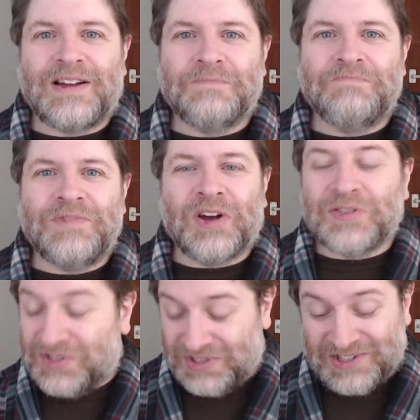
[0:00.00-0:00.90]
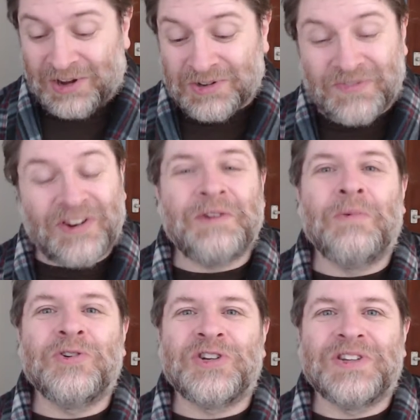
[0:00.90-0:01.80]
it's always a very
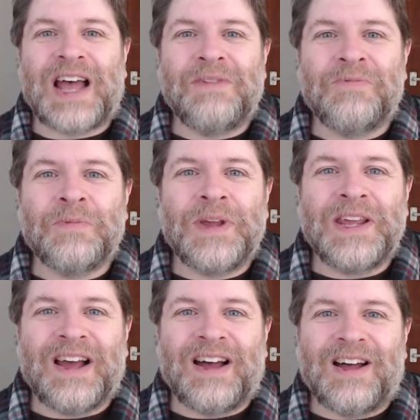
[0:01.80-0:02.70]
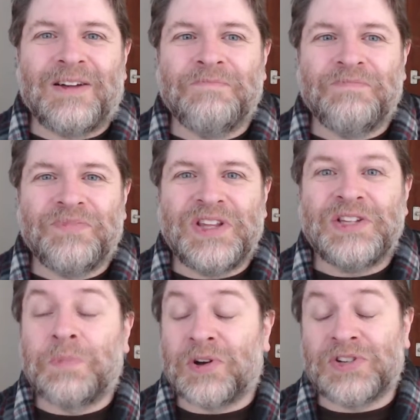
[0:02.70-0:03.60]
emotional time for me. These
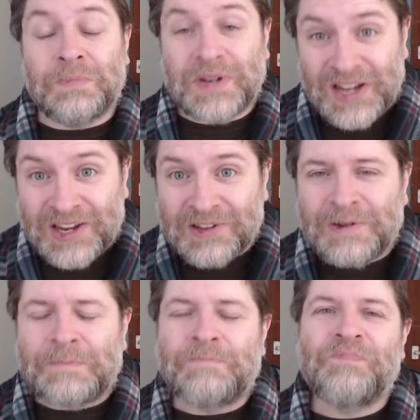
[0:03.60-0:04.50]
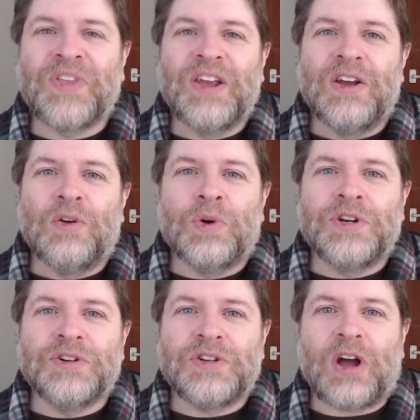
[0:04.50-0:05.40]
books in particular, when
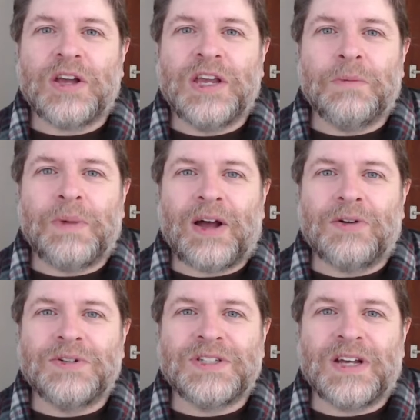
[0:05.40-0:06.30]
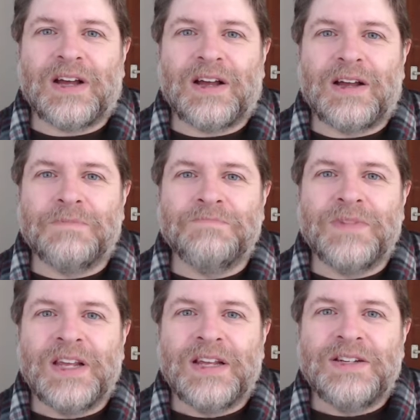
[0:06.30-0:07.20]
you're talking about
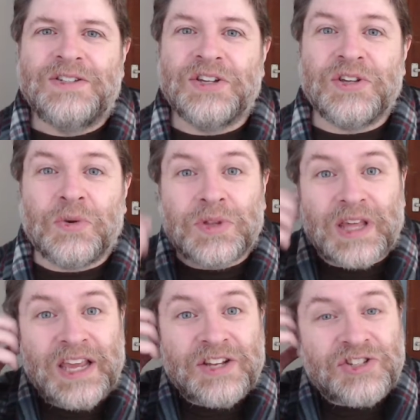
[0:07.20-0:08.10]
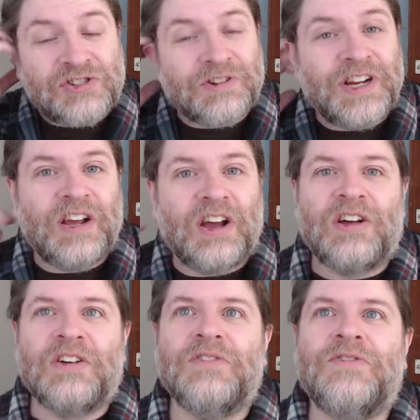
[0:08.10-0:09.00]
dealing with a history
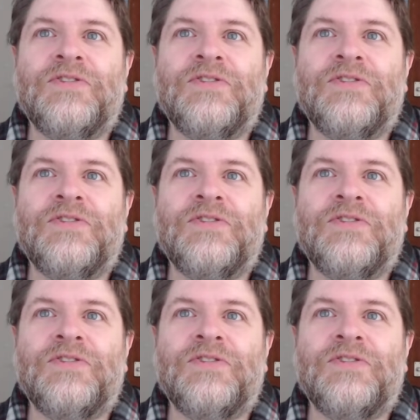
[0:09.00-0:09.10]
of